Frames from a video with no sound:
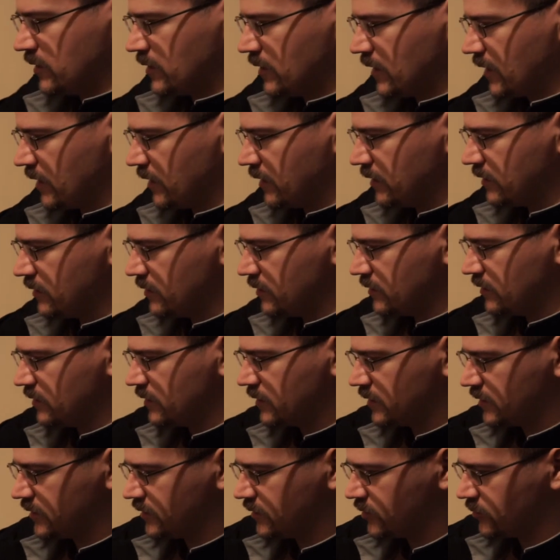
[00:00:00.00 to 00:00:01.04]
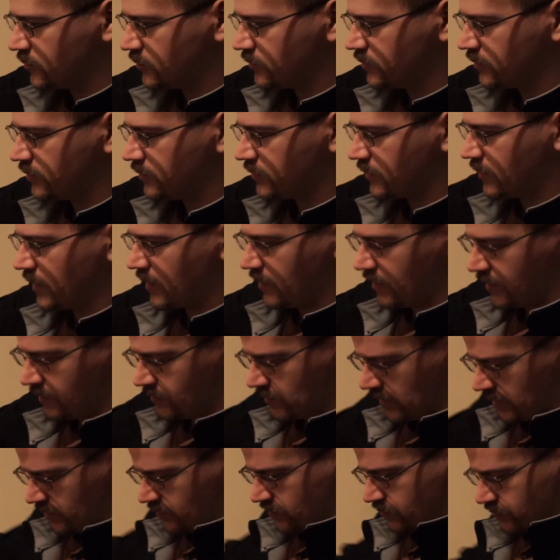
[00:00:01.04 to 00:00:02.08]
I
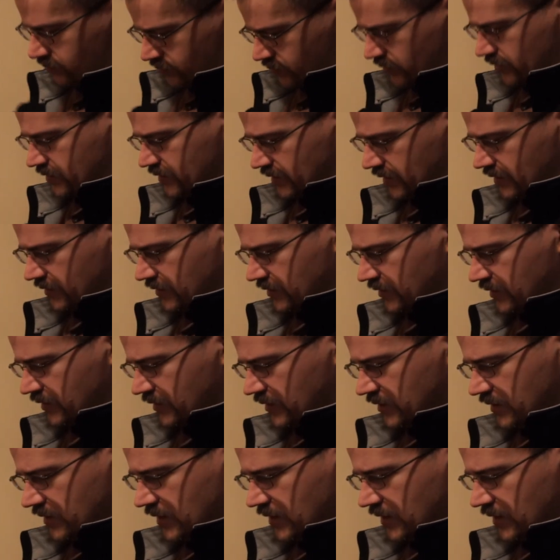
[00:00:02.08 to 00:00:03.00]
had put together,